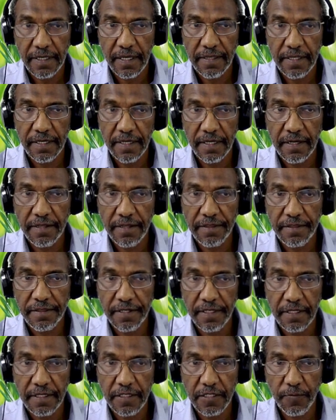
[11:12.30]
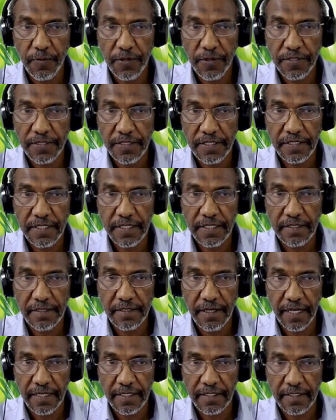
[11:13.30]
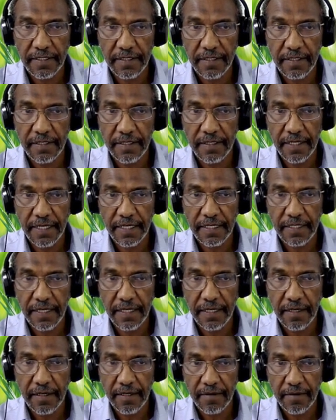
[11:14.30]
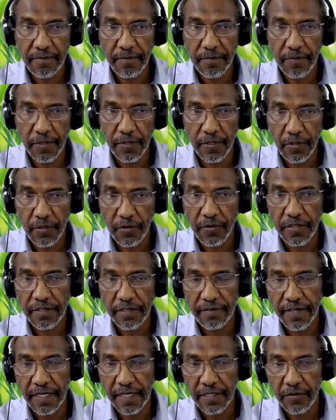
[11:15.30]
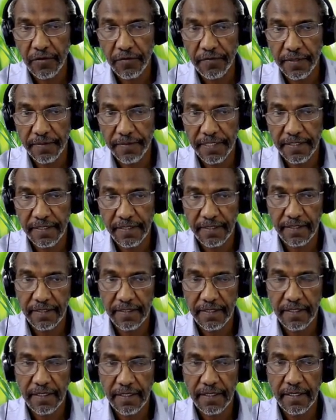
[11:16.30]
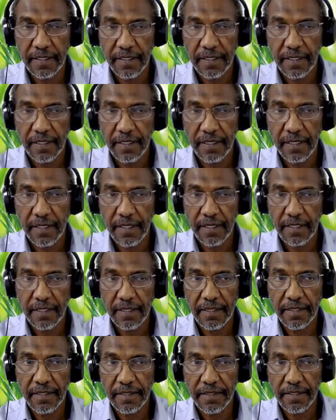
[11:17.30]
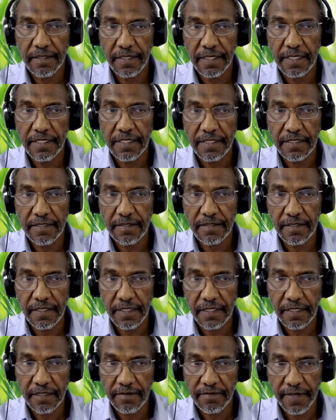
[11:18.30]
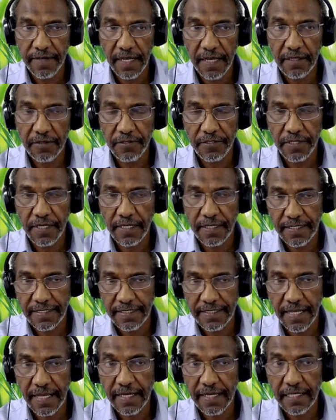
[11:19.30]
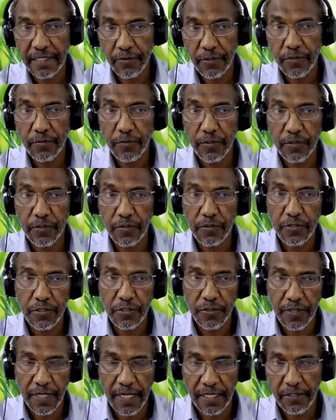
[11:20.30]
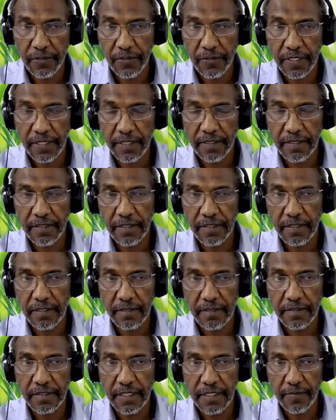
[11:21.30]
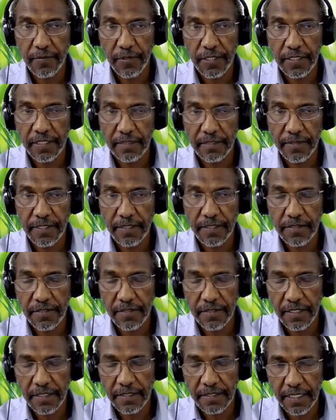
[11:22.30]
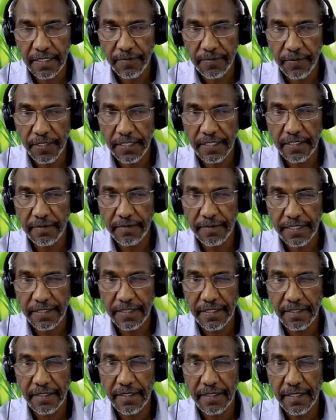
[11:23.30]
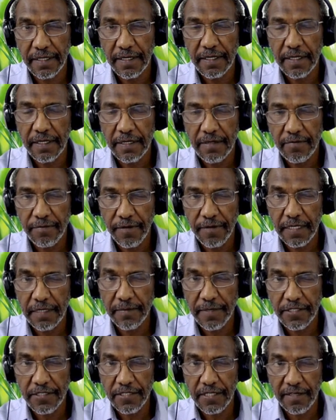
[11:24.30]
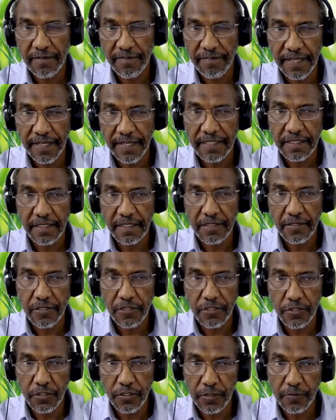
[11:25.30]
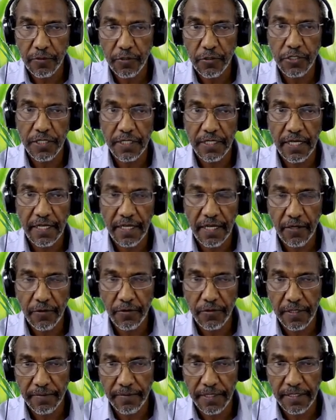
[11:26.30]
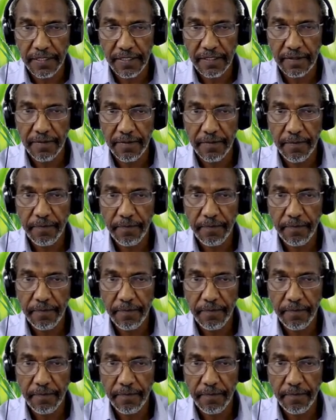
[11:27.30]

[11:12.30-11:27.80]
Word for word: And there are three responses in red that are below the value of the median. And these three values are exactly what we use to calculate the interpolated median. So the interpolated median very much reflects the distribution around the median.